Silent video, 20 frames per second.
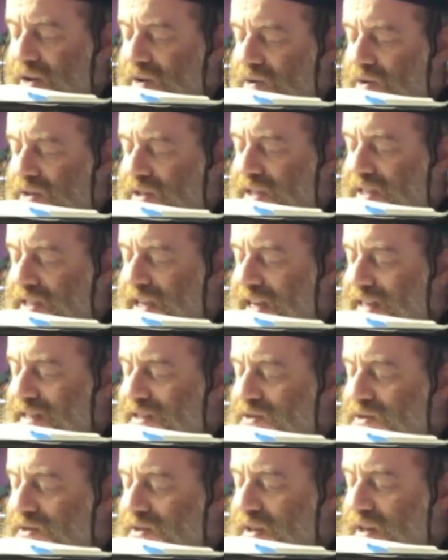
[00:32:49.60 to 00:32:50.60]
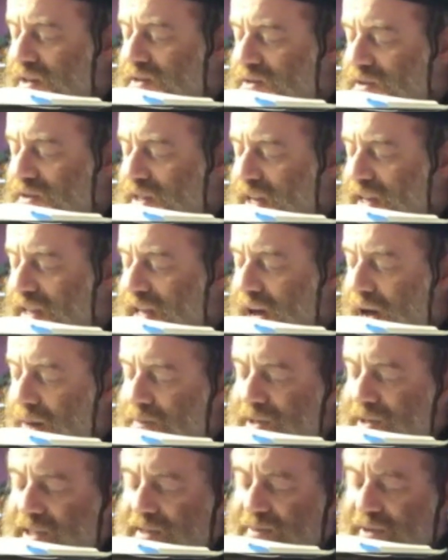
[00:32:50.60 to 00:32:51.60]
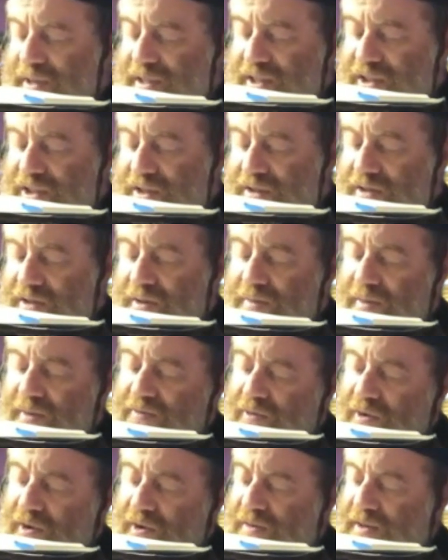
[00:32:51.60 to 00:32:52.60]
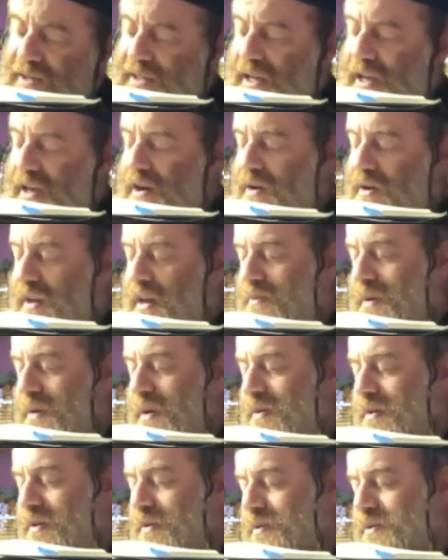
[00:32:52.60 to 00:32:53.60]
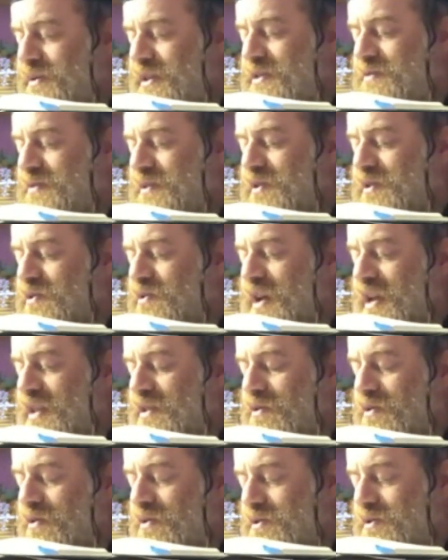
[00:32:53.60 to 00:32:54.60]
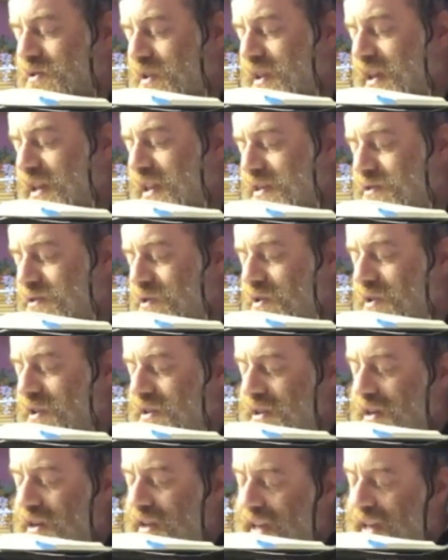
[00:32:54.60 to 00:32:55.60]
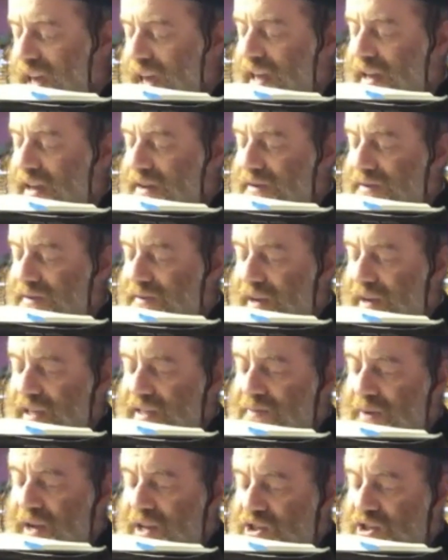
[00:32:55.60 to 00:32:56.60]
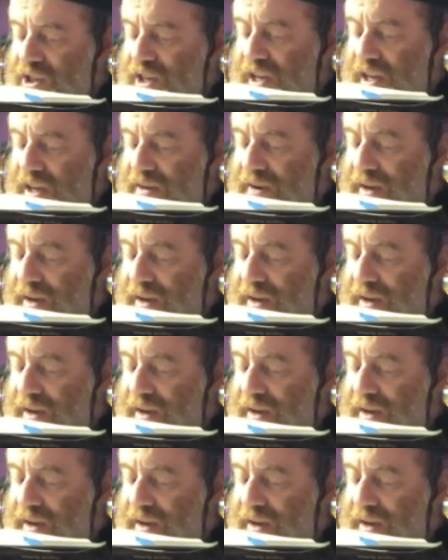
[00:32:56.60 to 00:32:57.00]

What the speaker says: causes us to take the opposite position. So before we say, okay, maybe since we do not know, so let's call it a cake, a sponge cake,